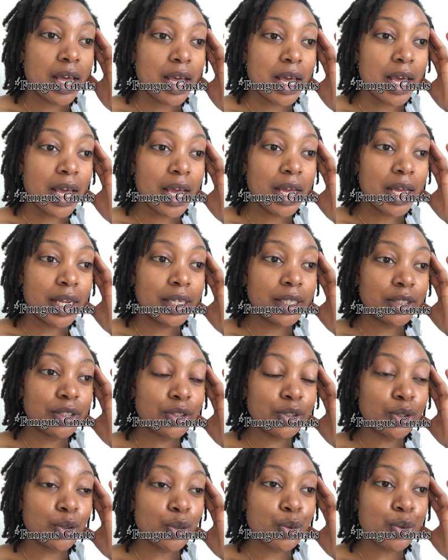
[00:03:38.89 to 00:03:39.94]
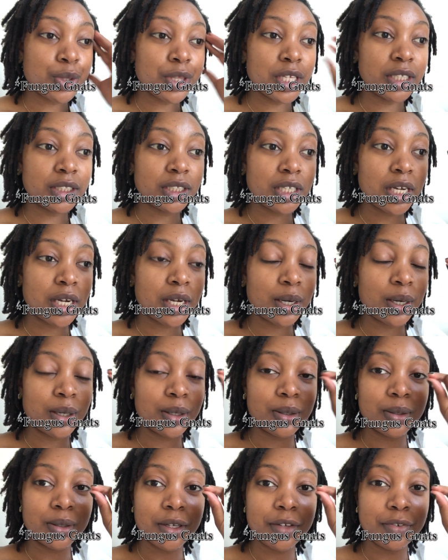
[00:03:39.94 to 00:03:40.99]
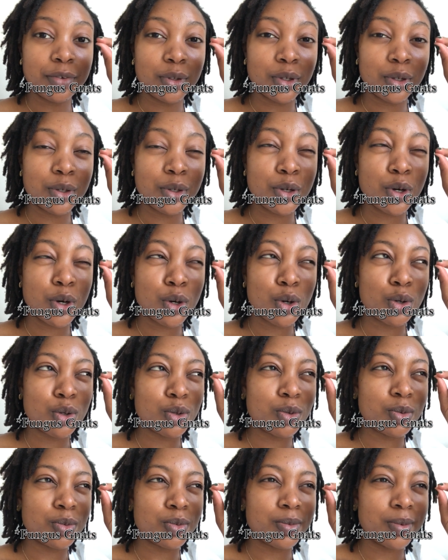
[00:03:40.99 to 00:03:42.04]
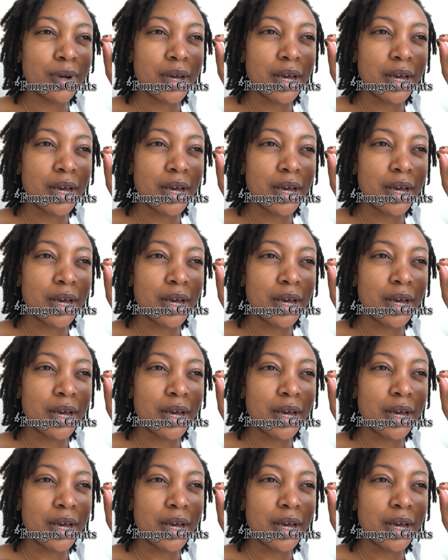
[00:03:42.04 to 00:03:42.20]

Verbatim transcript: And so these are, if you don't know,